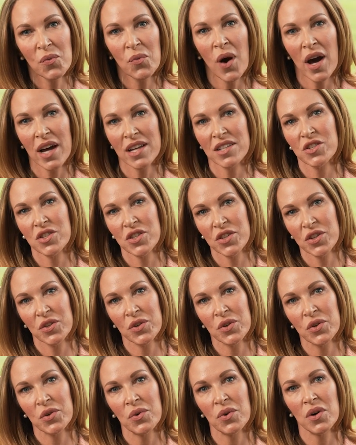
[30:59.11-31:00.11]
want
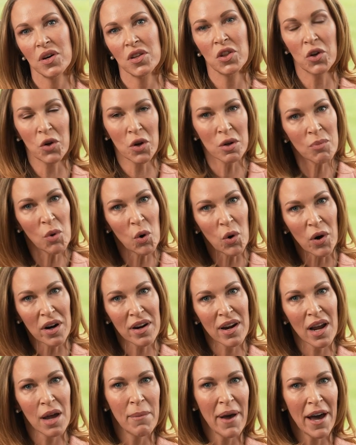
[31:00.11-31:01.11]
to learn
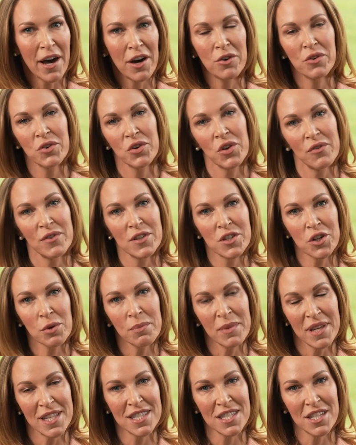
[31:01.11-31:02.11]
more about
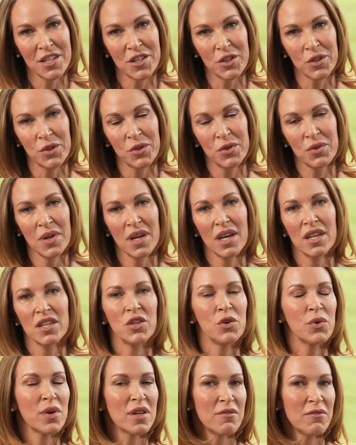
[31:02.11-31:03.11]
Novoderm Institute,
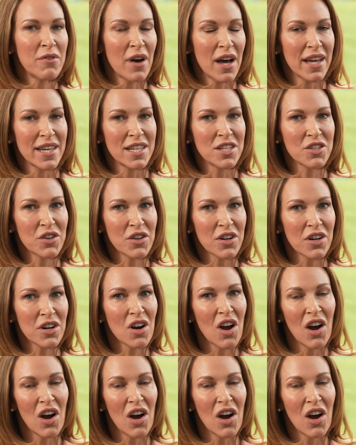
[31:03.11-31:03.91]
you can find her